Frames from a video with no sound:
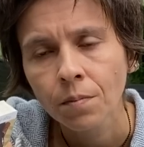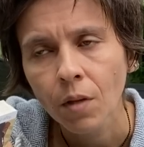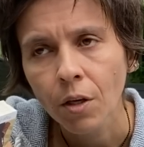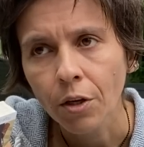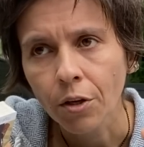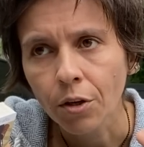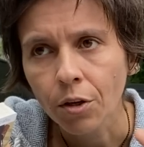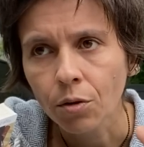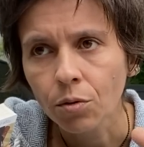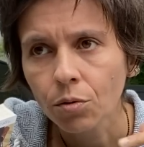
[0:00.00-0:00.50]

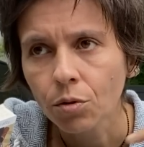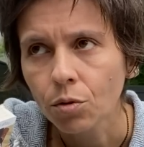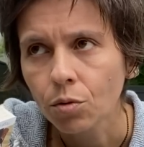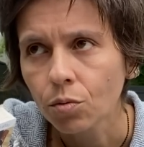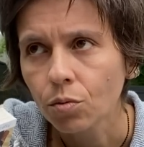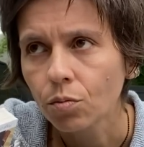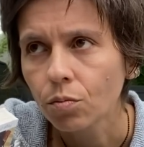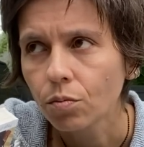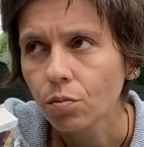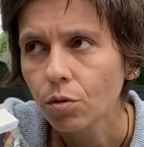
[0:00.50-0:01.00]
You know,
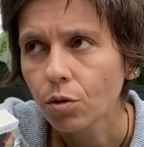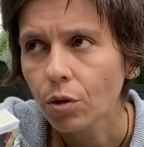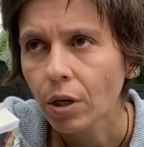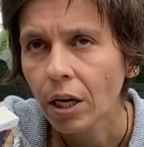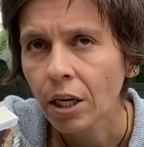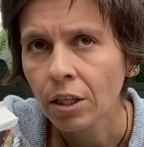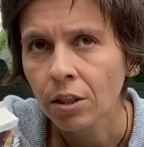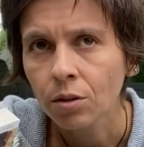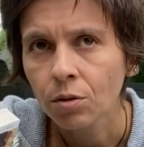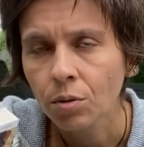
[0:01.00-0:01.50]
you you
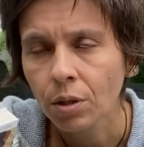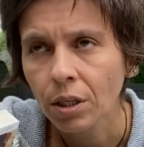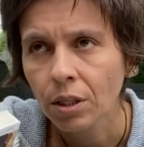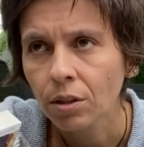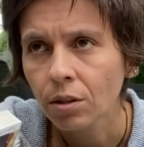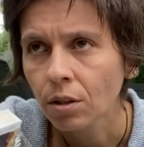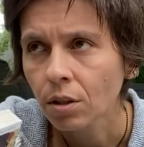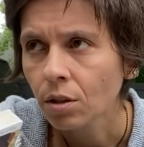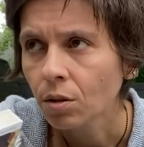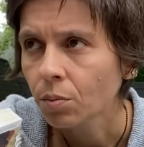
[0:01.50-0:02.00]
kind of create a
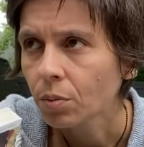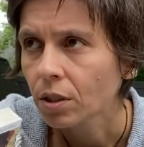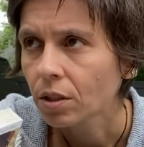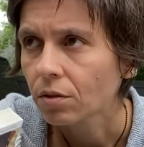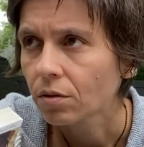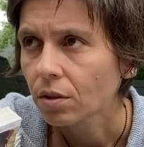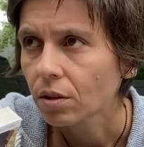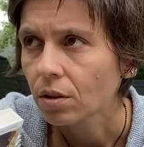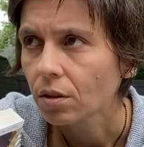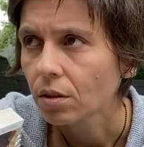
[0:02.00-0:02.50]
little bit
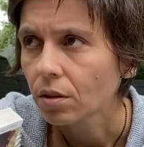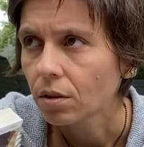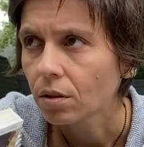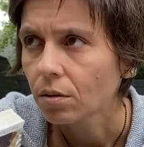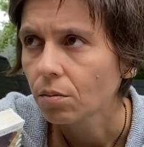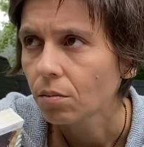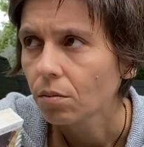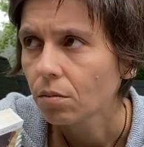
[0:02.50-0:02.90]
of a